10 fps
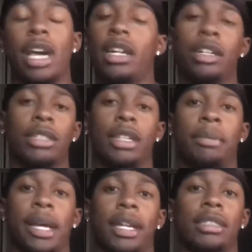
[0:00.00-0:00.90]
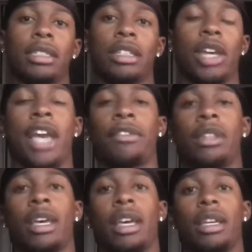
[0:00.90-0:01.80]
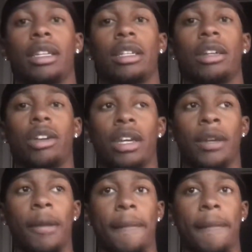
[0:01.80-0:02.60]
add on to your package until after that, okay?